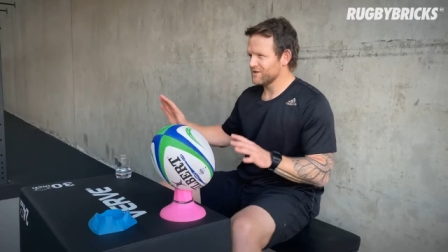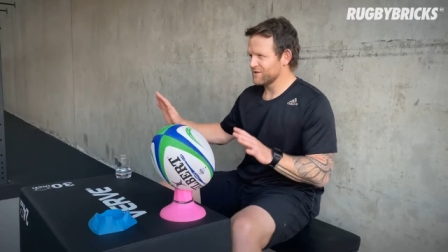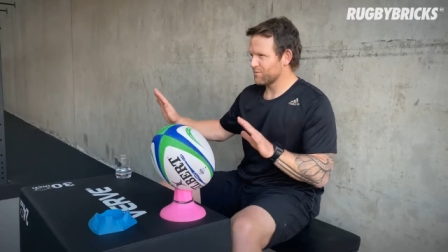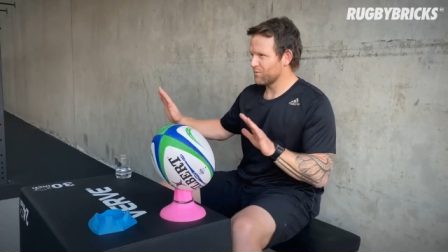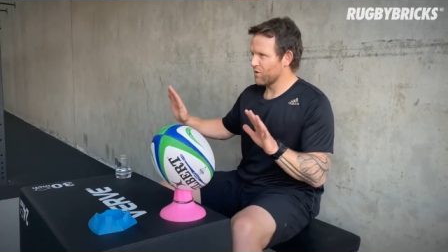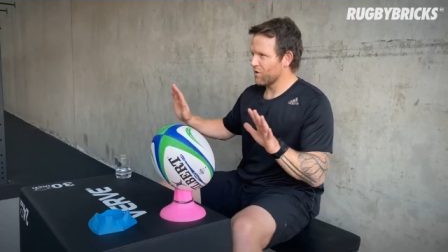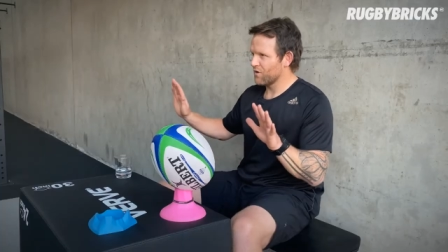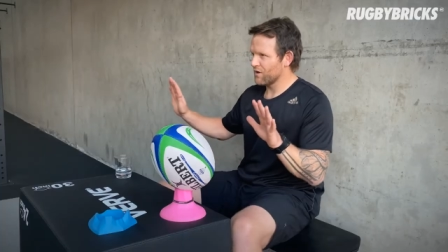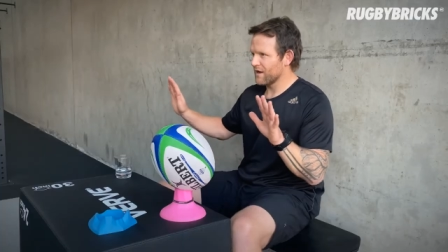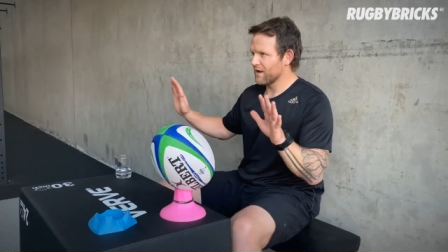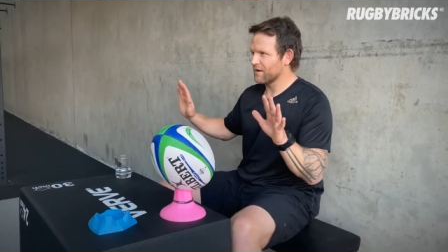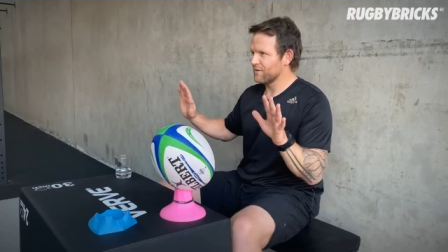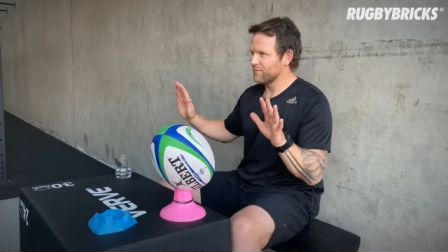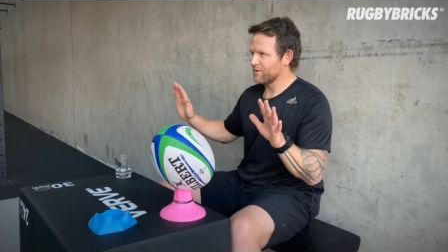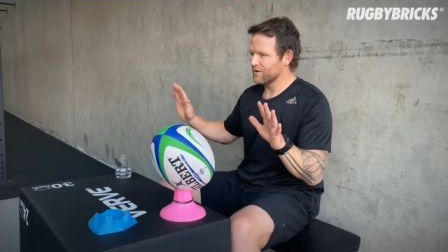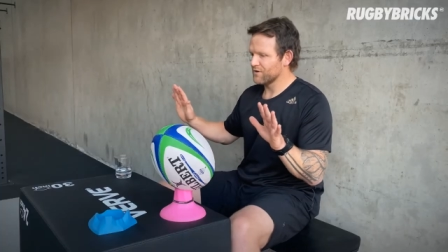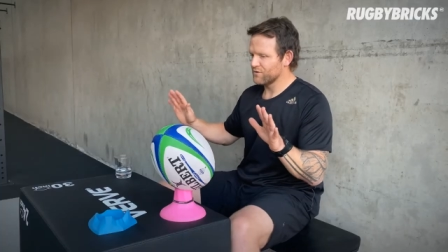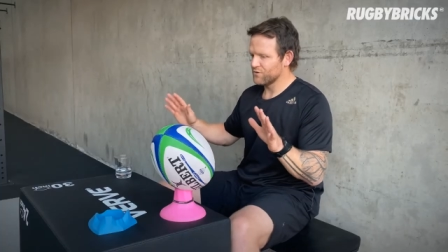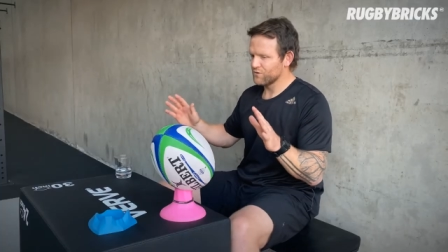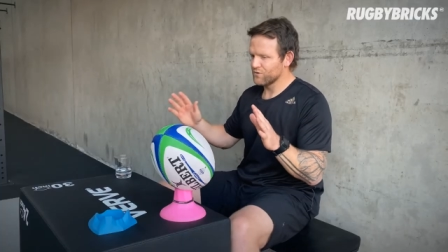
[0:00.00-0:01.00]
just block out a
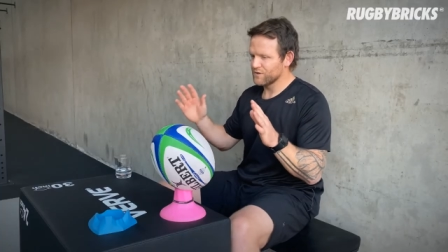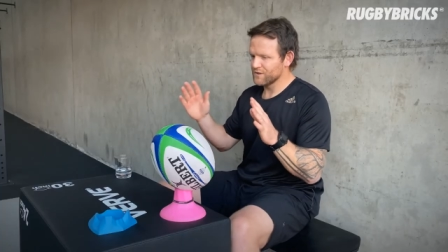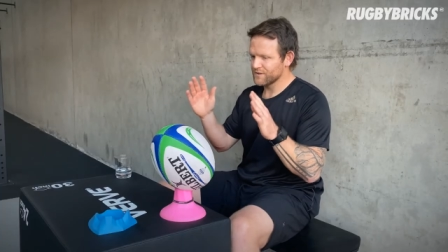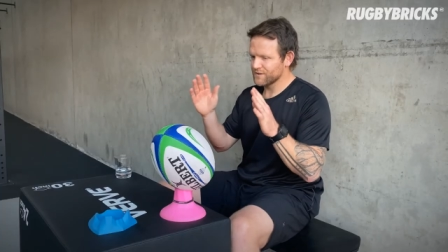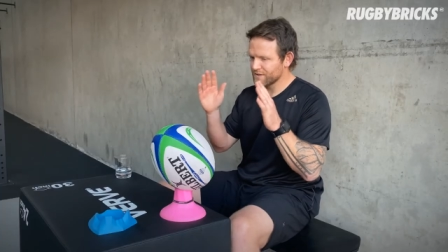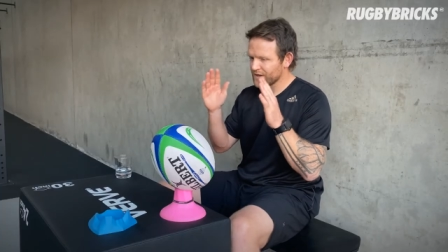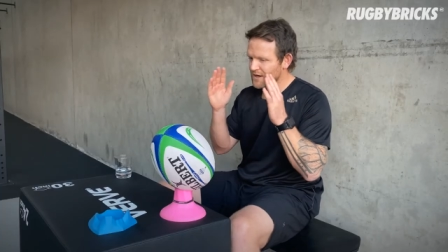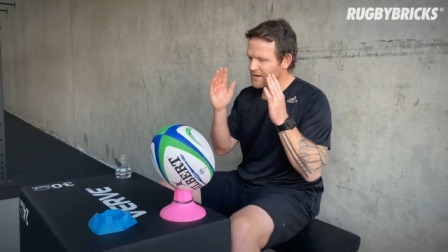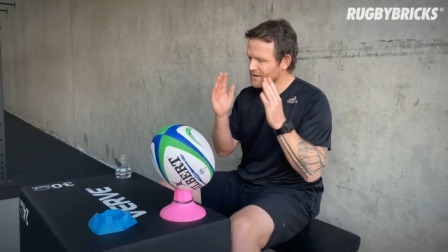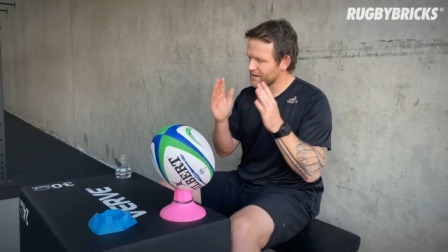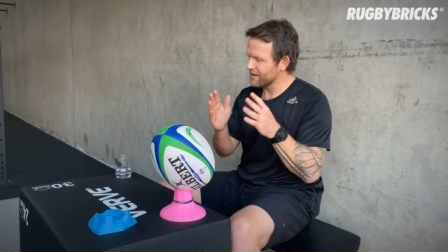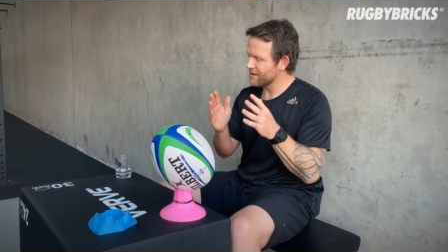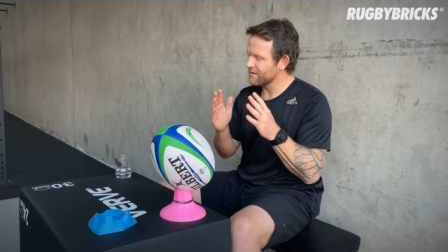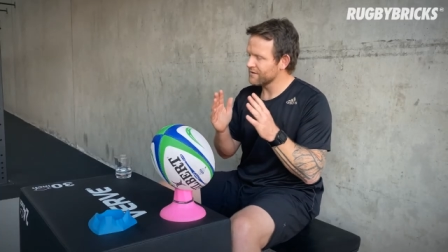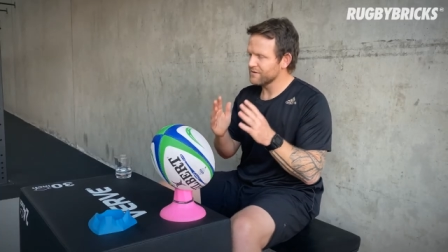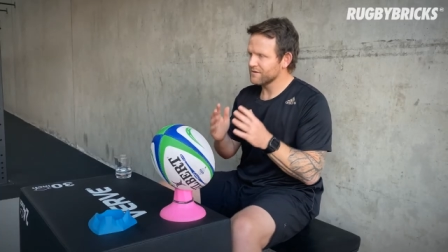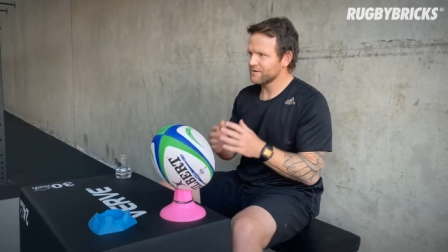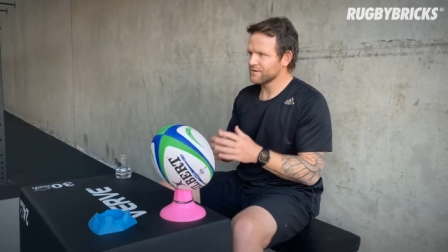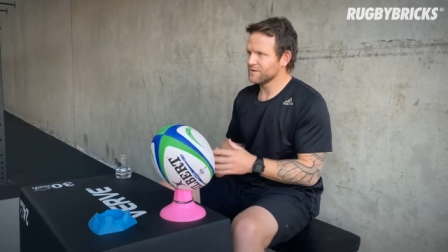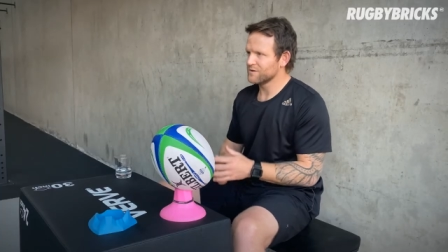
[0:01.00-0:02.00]
bit of noise, say, no,
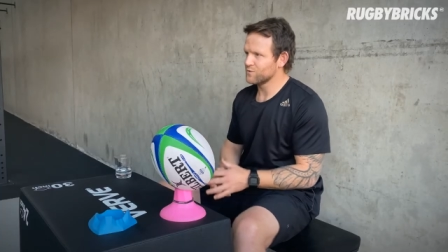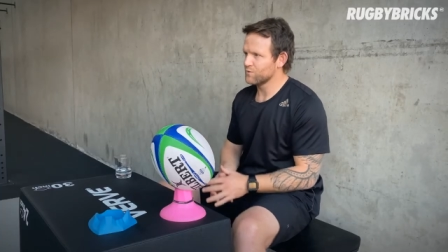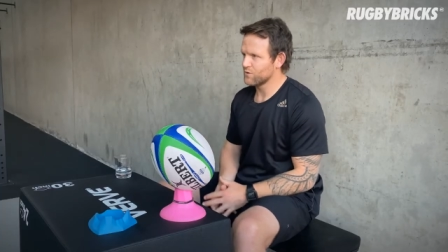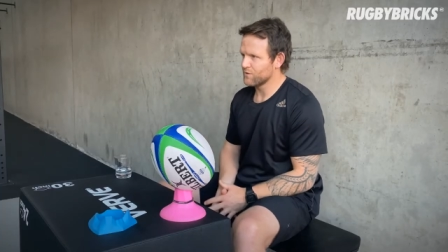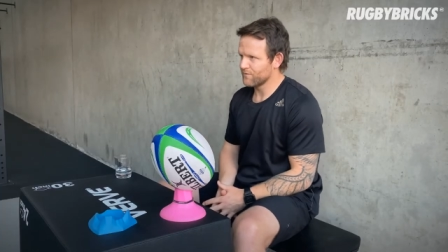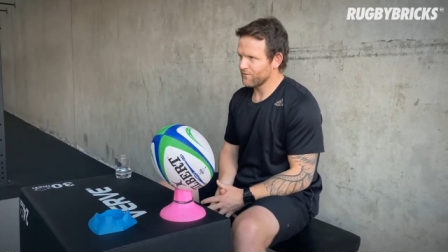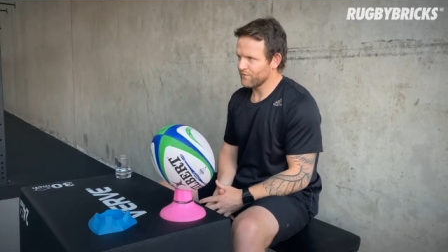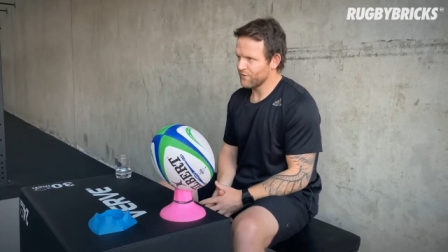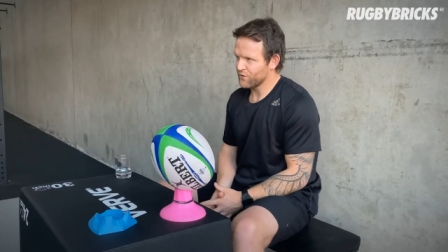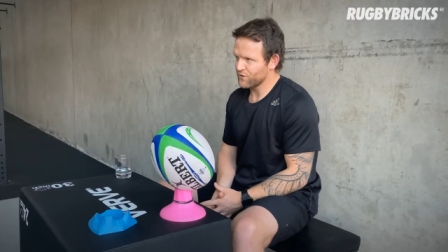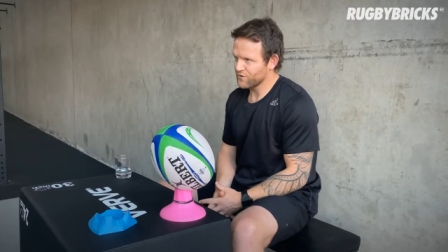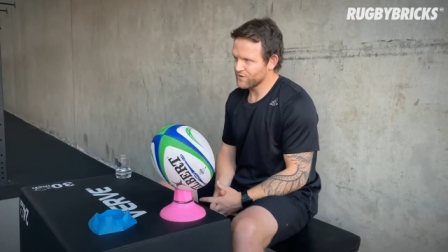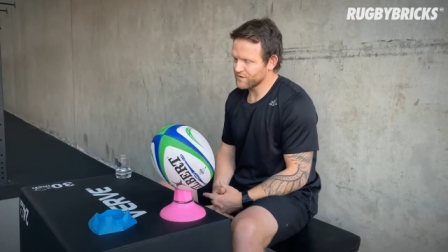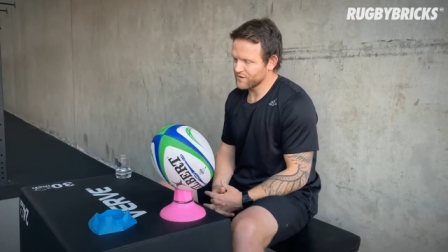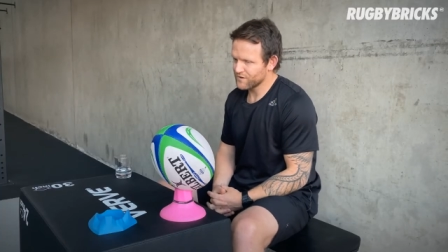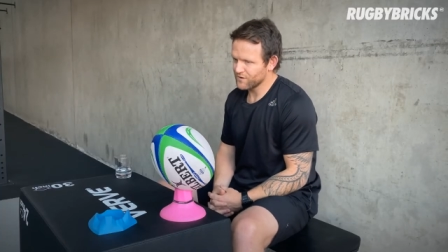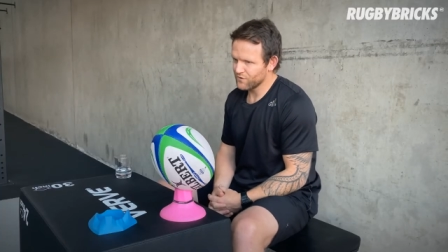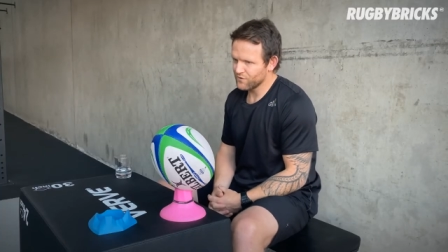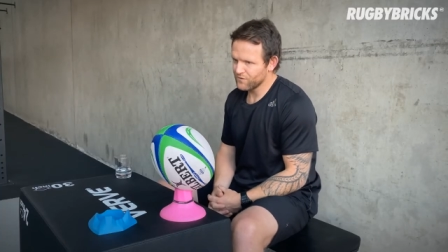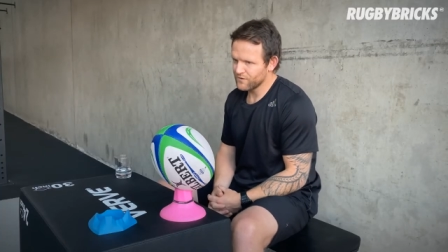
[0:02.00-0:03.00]
this is what I'm
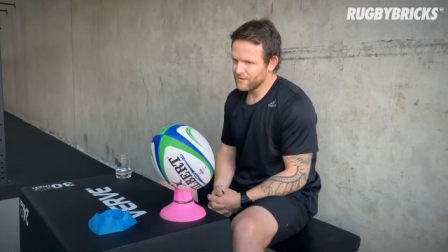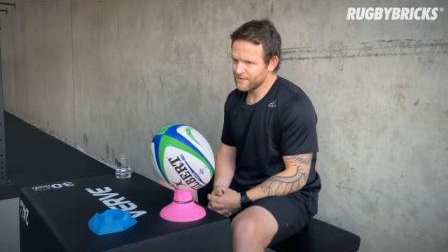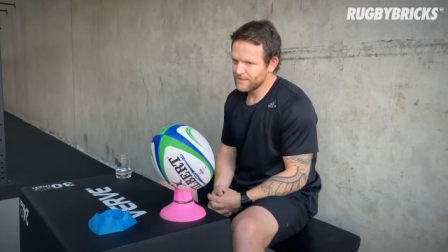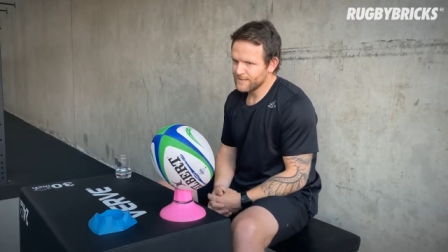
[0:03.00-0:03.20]
focusing on,